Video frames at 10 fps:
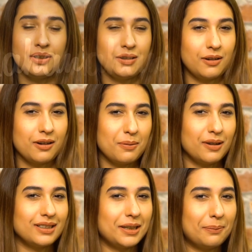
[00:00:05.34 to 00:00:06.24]
going to talk
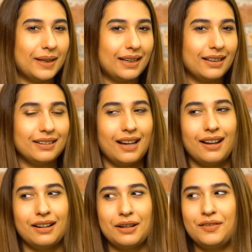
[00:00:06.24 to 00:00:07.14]
about something
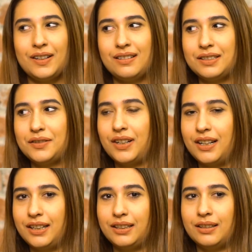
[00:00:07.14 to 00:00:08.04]
that I feel is a
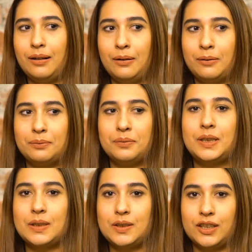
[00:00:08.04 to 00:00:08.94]
very um,
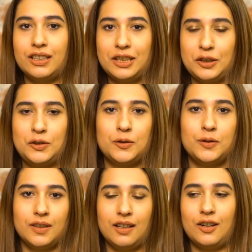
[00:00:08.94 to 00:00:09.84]
concerning
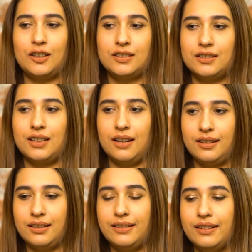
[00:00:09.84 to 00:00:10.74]
issue in our
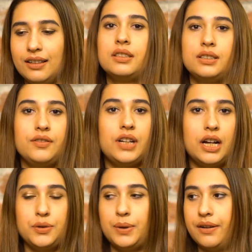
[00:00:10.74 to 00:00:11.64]
society. Since I've
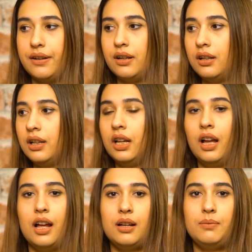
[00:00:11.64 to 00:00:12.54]
graduated
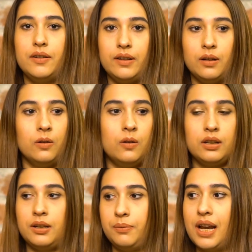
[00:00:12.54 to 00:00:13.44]
and I'm living alone
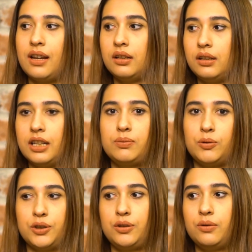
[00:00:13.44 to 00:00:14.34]
and I'm getting
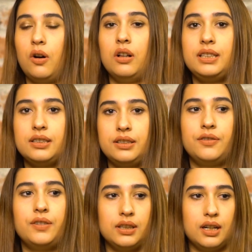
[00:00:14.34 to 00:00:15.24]
exposure to all these
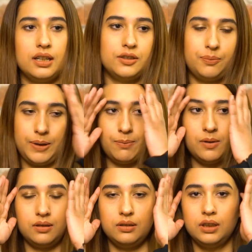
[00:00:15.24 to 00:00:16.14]
different kinds of
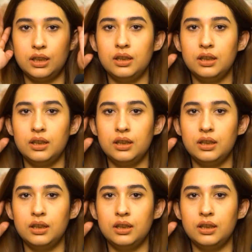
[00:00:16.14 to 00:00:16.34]
people